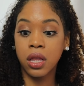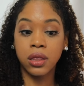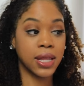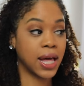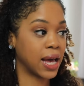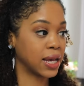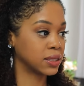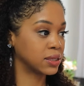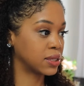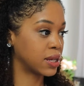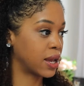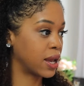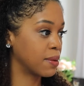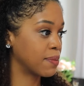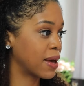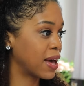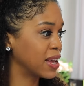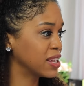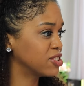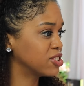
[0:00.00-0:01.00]
Last
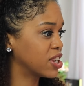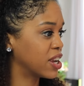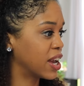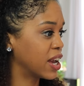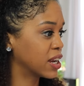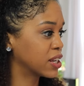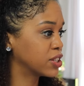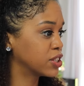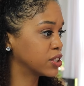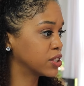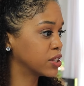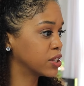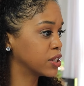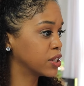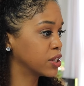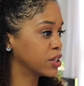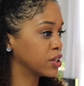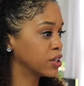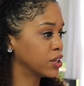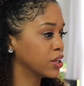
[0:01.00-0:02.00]
time I checked,
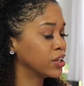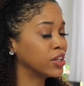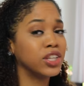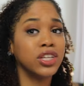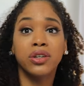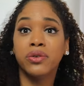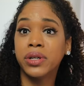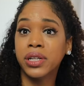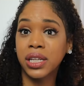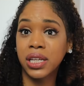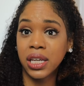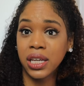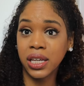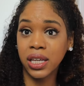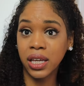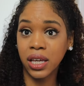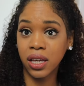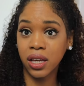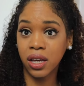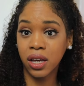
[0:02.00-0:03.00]
you and
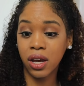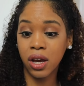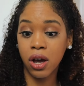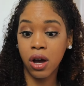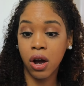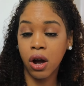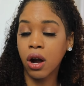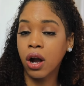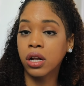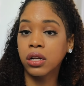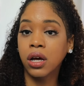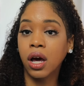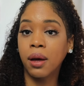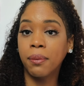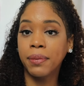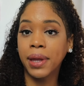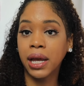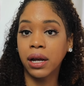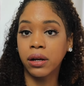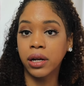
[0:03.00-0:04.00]
Keke are
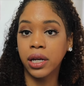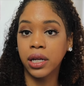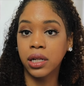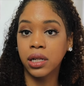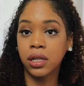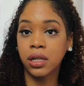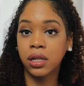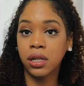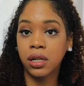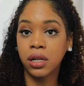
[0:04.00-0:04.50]
not married.